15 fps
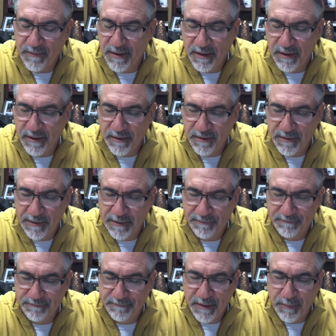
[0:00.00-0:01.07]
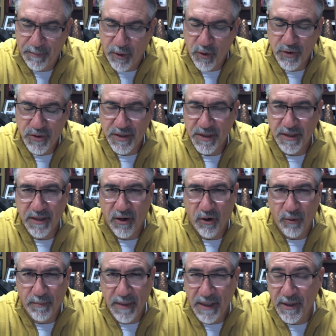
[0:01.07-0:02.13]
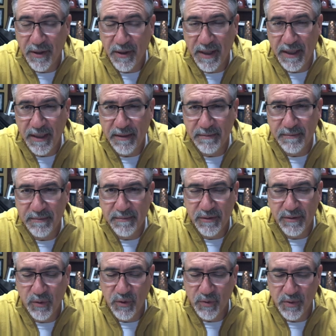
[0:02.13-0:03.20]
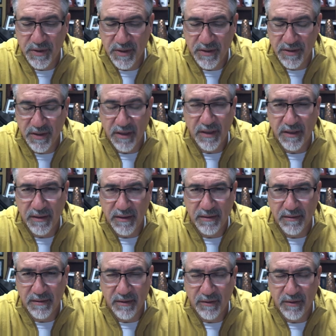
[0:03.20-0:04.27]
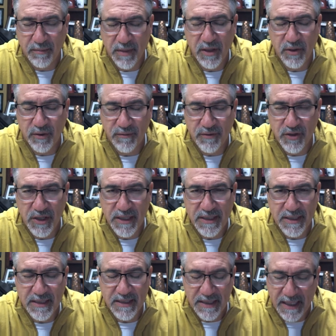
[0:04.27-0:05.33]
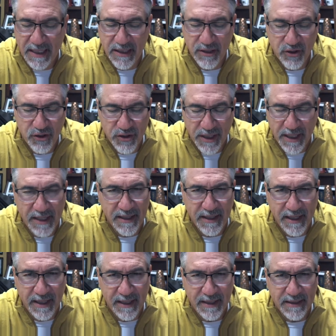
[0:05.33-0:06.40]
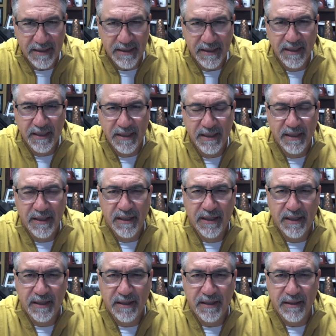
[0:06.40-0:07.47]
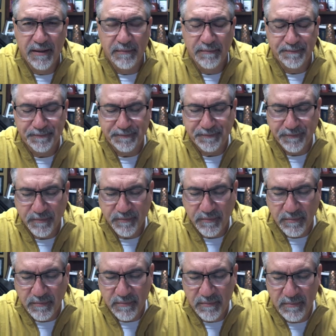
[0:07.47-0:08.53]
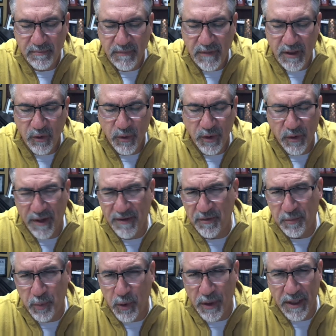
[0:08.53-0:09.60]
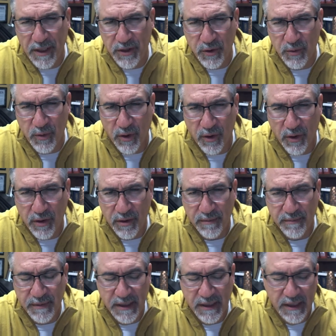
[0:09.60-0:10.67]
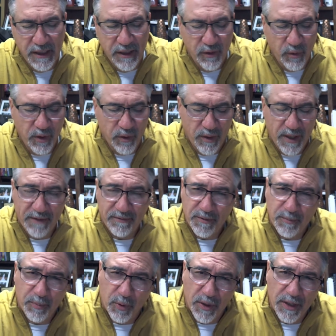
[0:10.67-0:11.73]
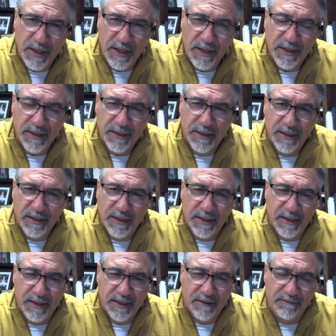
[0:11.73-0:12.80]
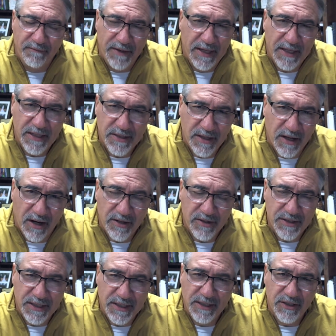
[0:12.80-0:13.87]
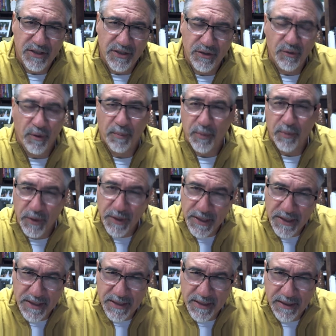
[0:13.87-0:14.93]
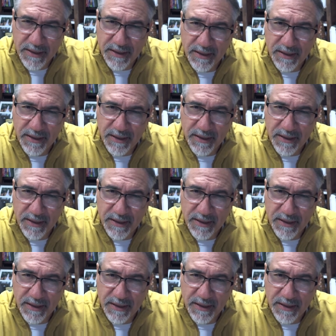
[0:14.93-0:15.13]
uh, a person called Mary, which was the son or the mother of Jesus, and I understand that. Um, we don't have to pray through her. We don't have to pray and confess our sins to a priest.